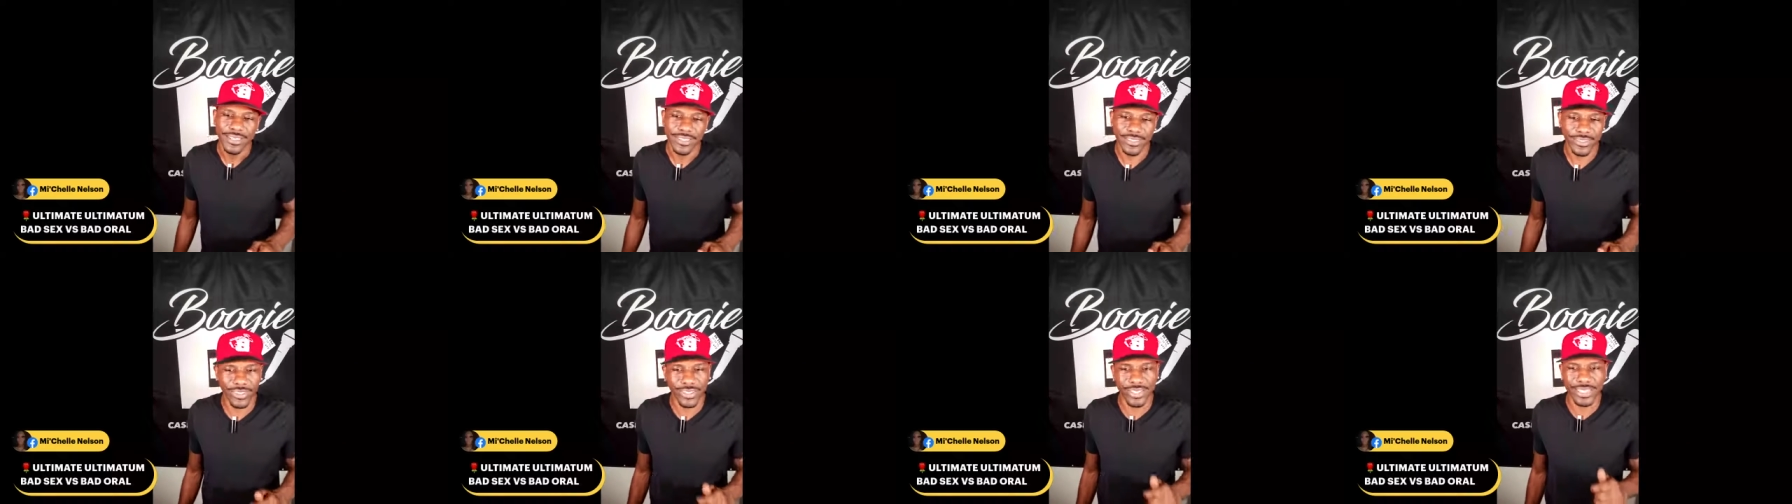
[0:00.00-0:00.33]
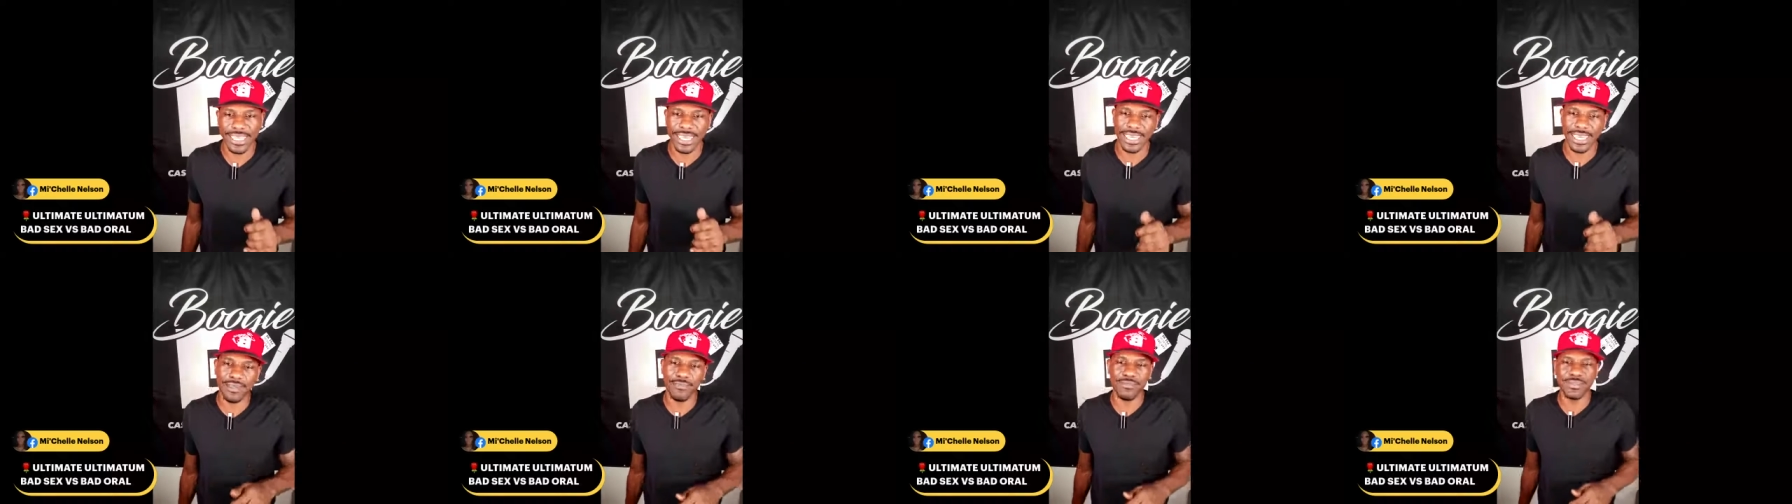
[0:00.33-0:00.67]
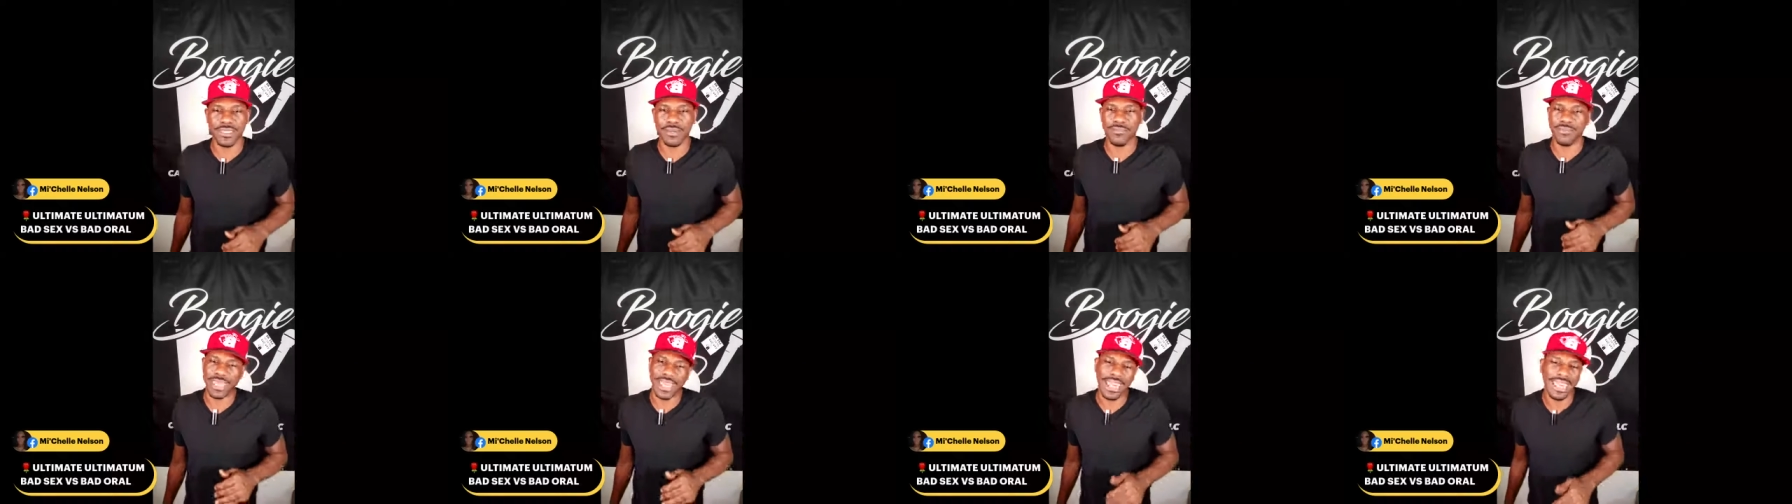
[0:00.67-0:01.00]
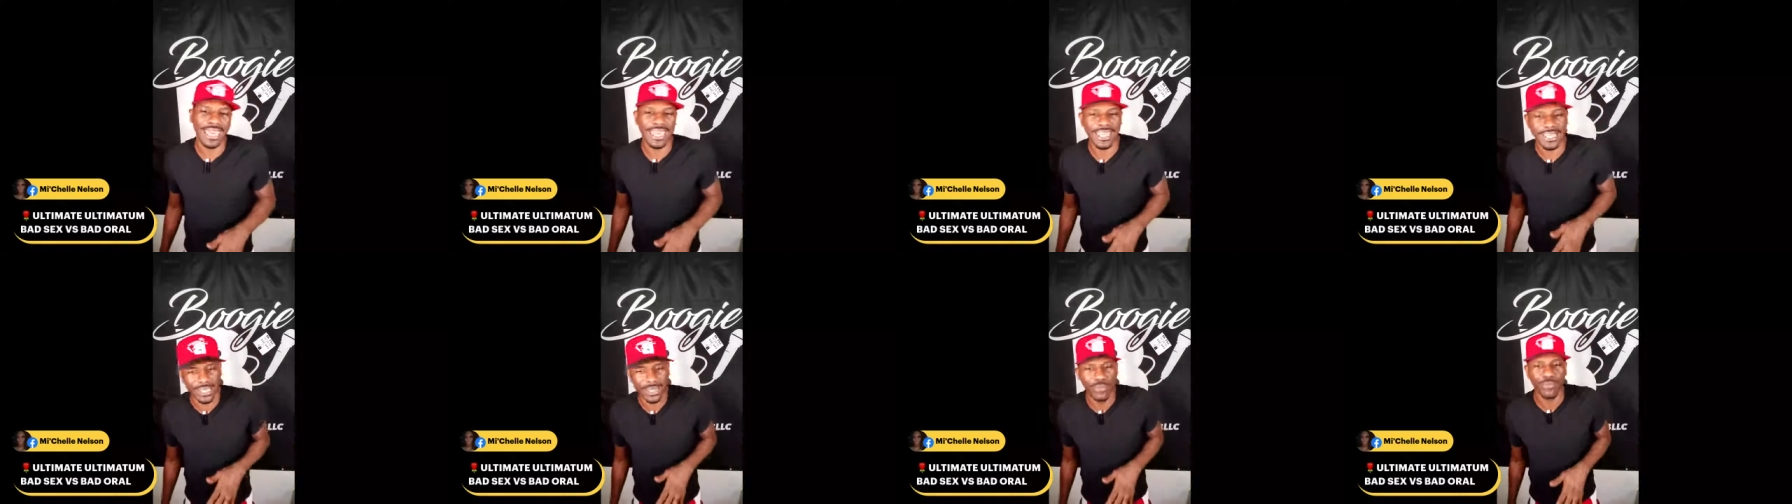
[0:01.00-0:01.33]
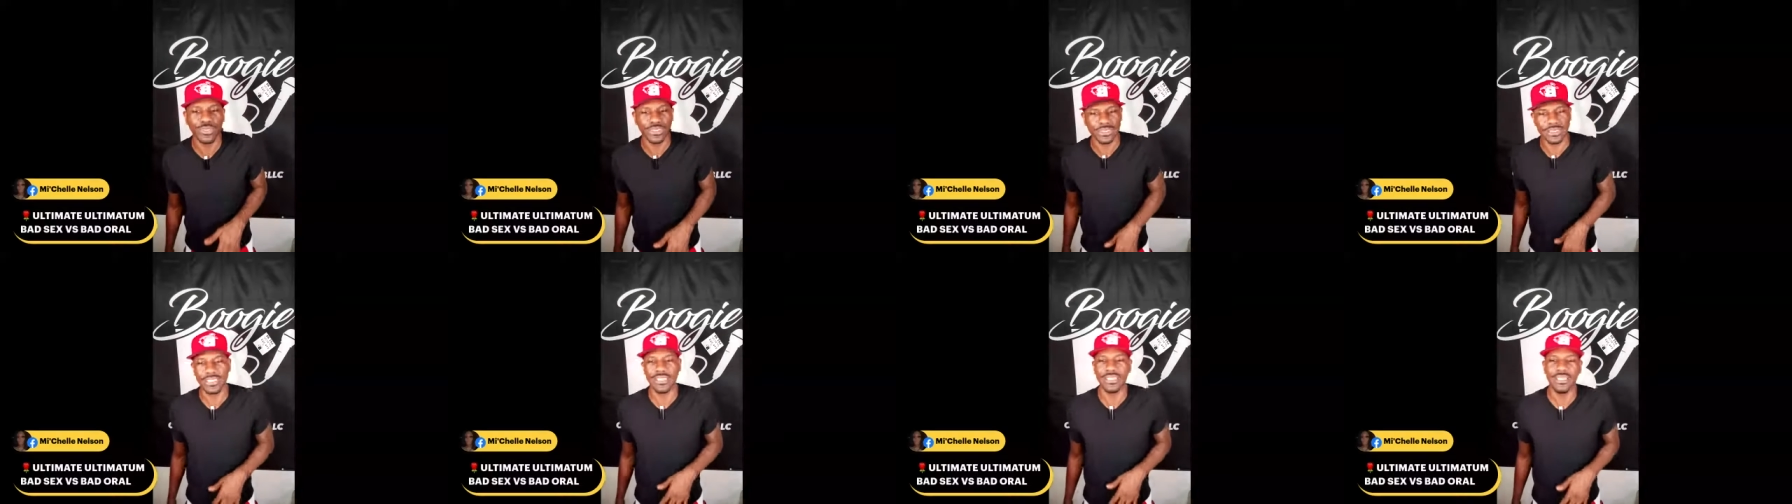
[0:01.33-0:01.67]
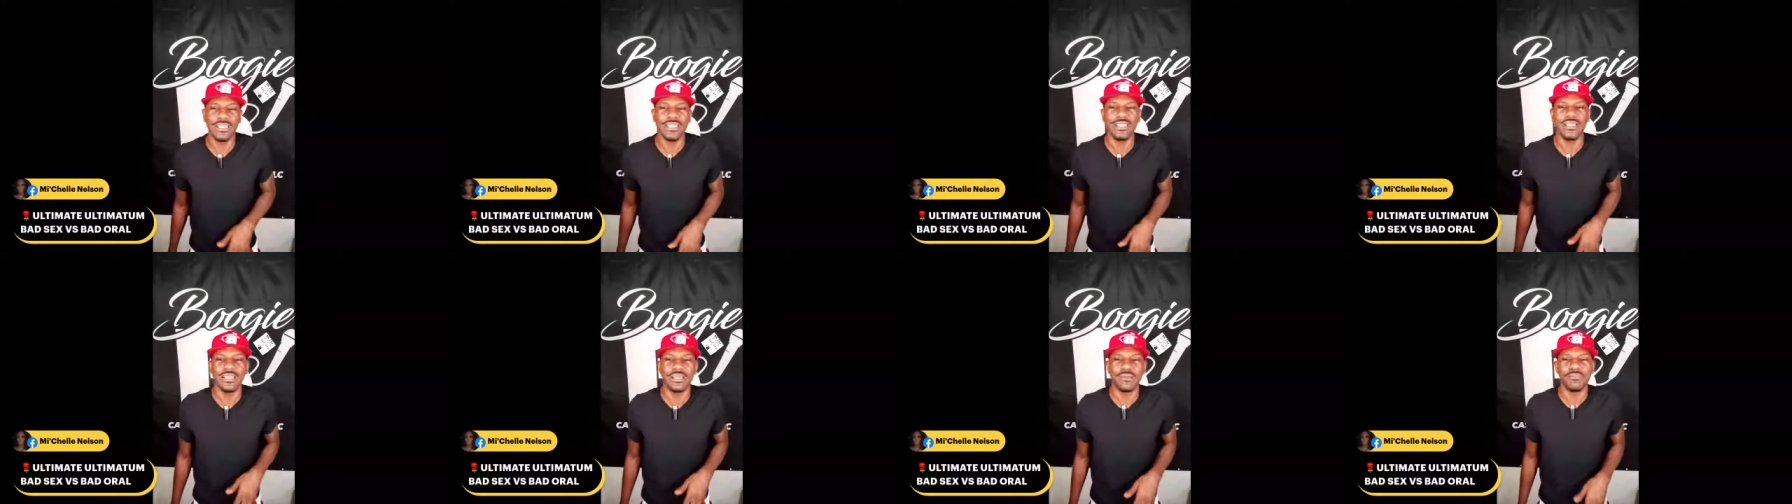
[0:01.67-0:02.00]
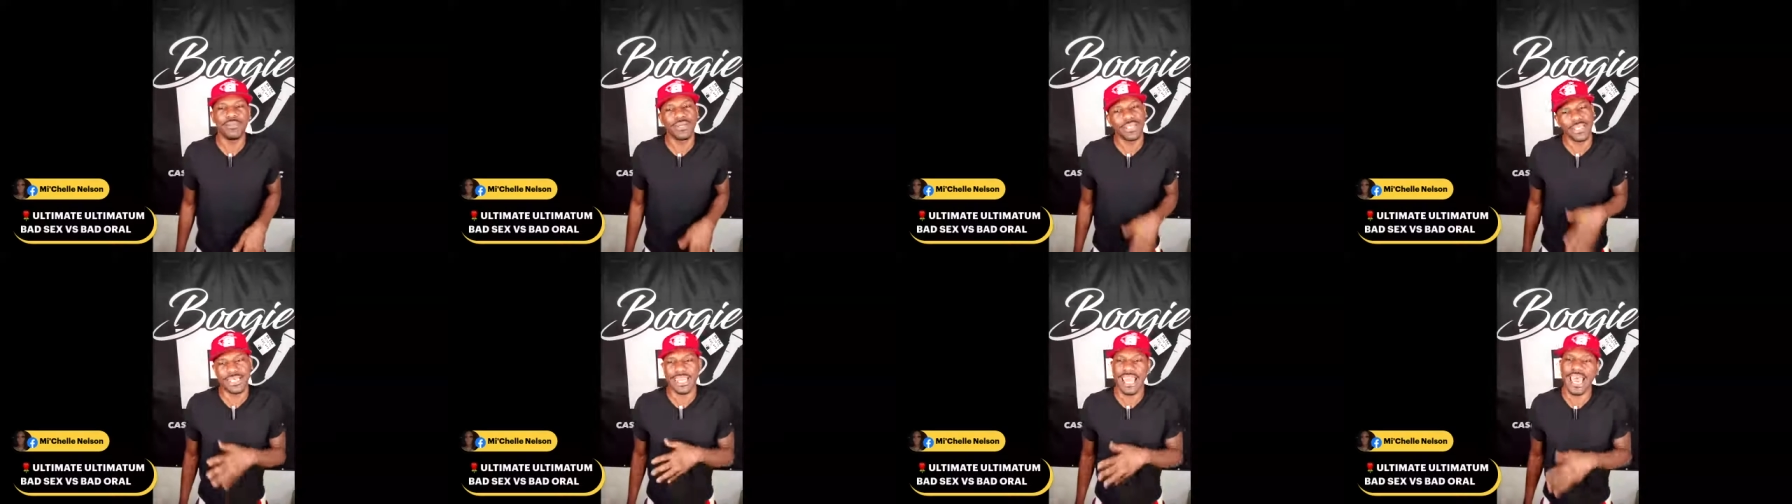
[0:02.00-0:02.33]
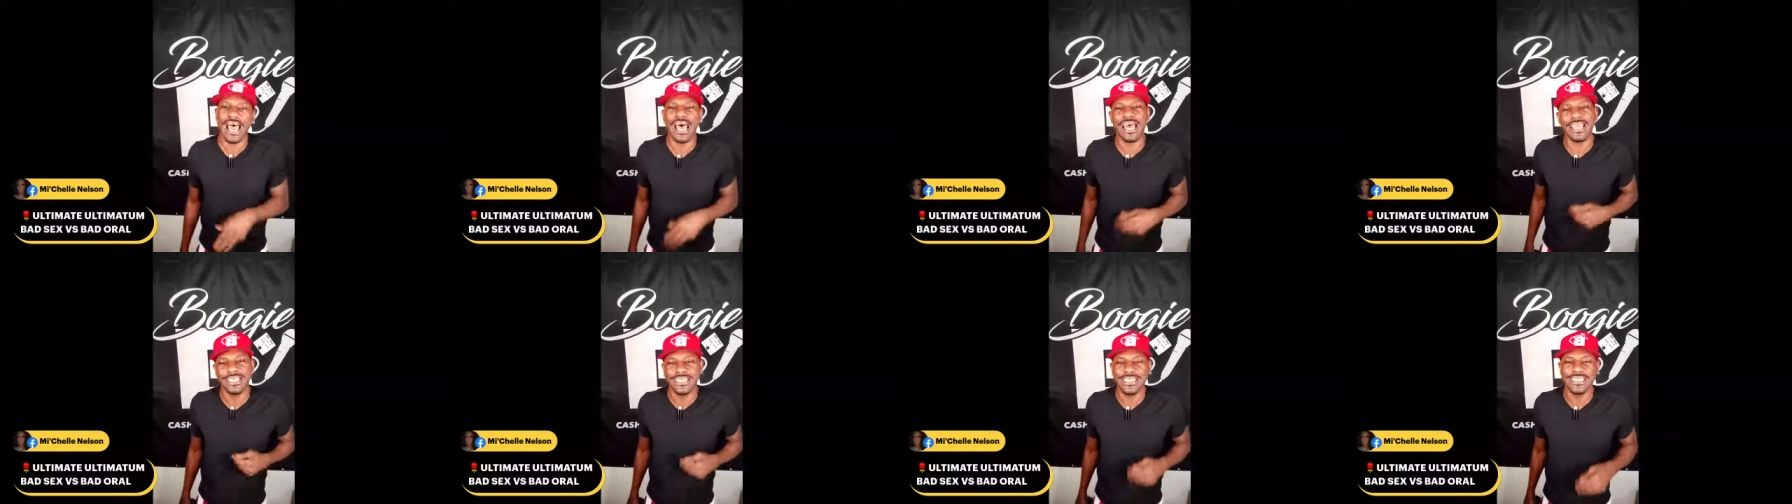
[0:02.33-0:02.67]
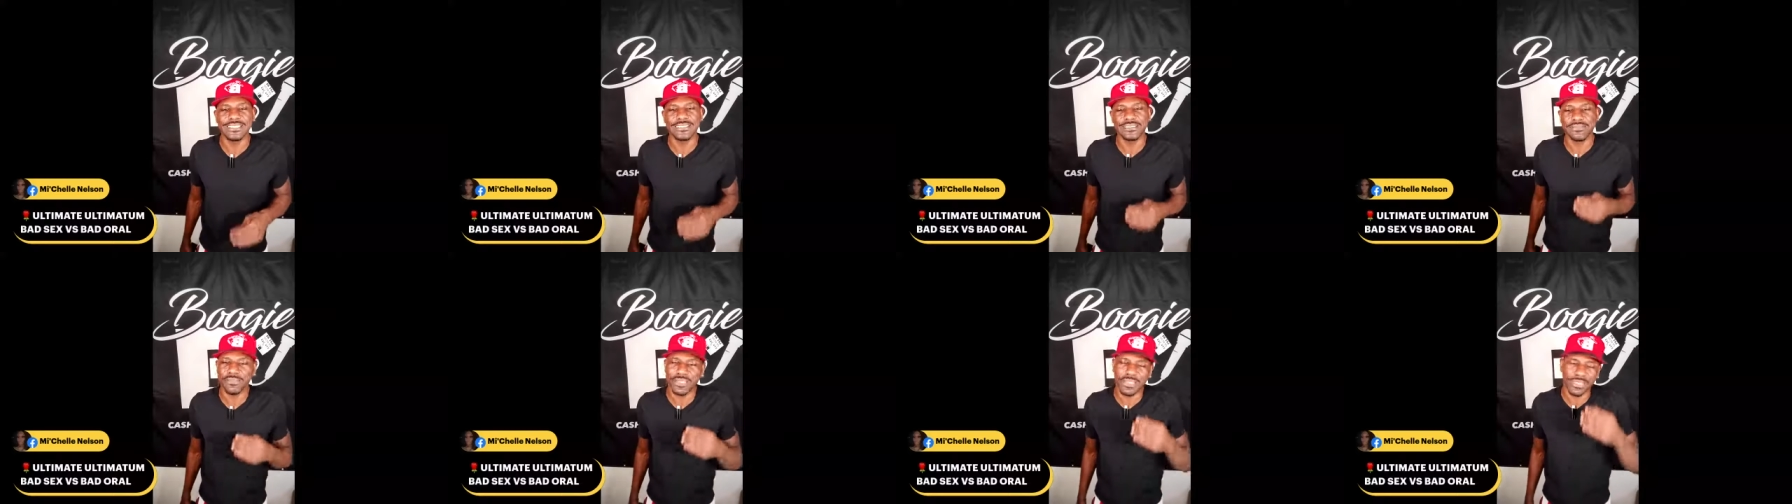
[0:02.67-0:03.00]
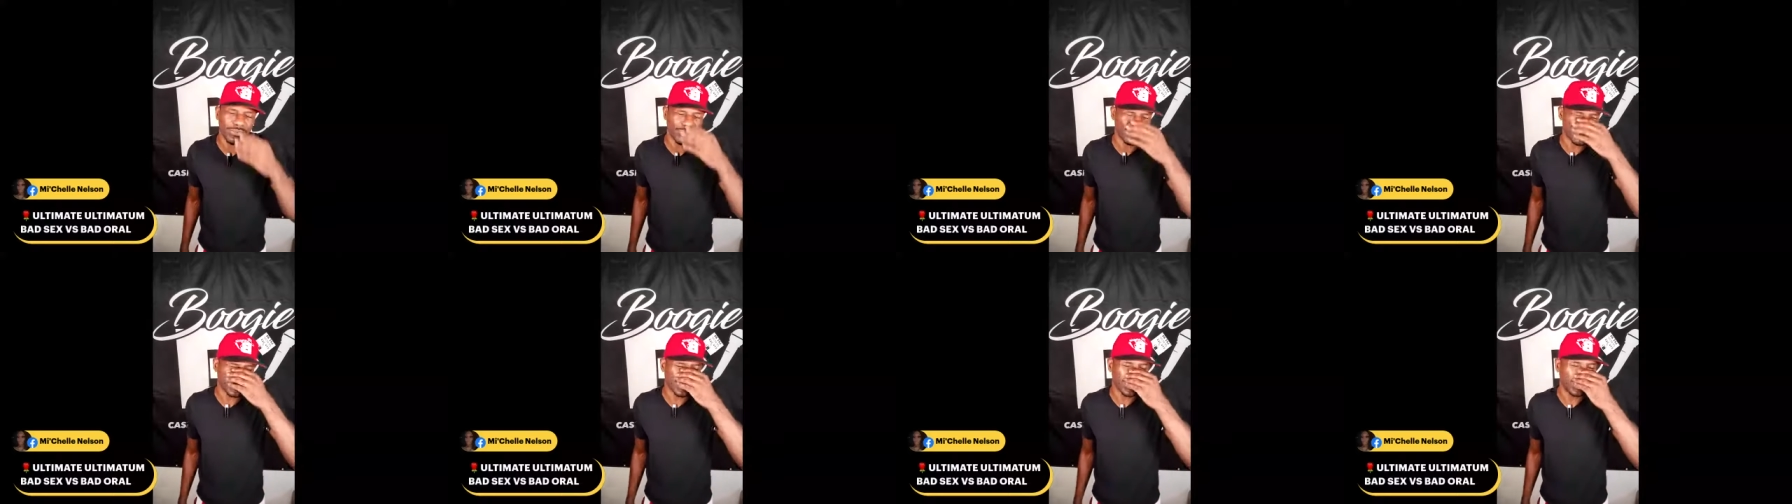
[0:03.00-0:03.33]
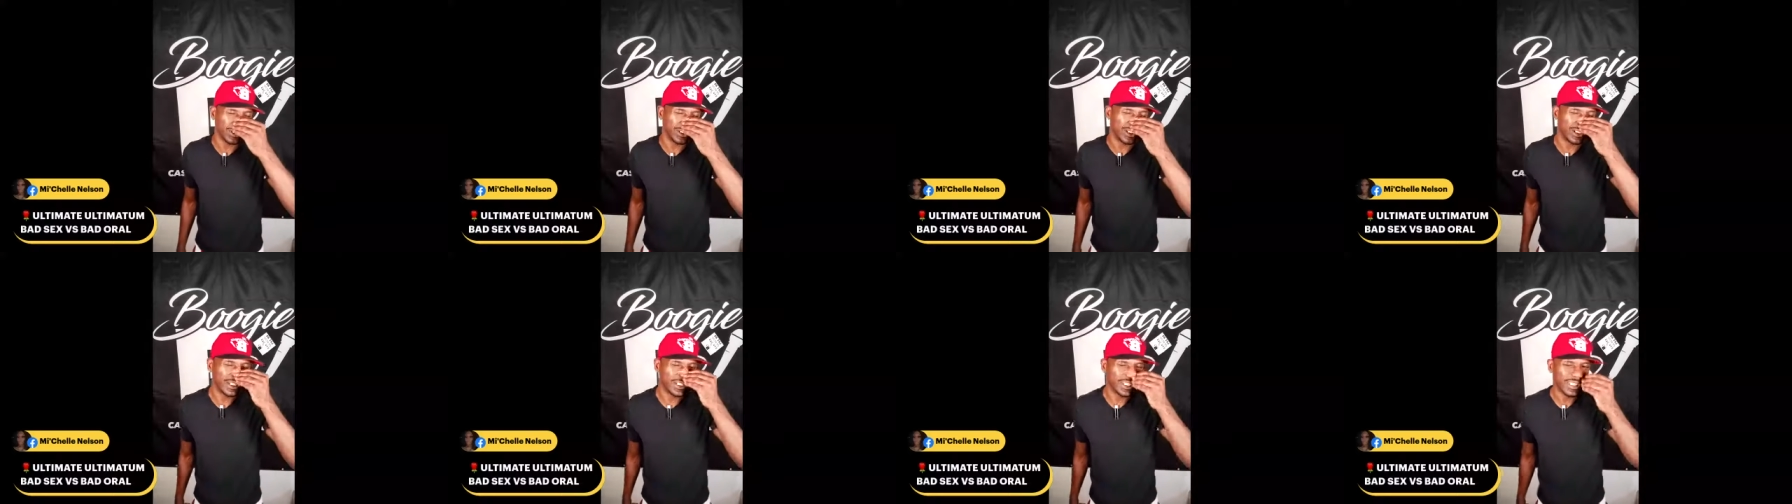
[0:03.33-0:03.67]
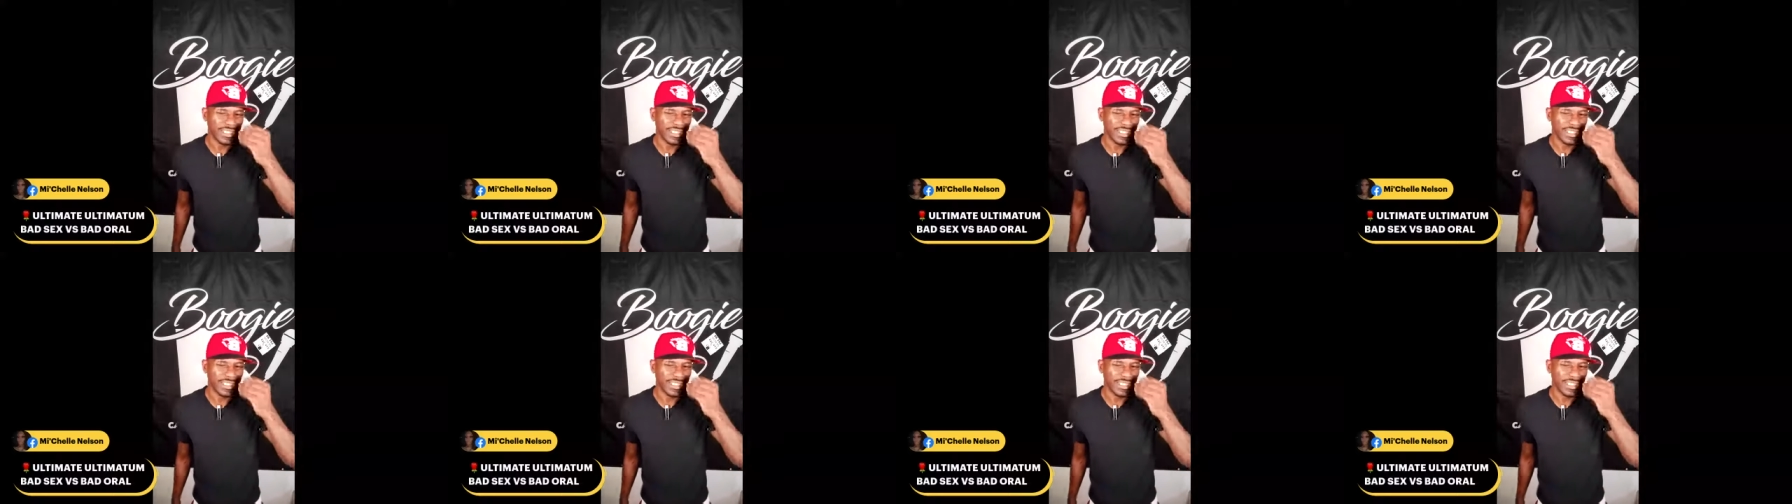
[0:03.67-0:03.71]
You done gave me some head, it was good, but now I need some coochie.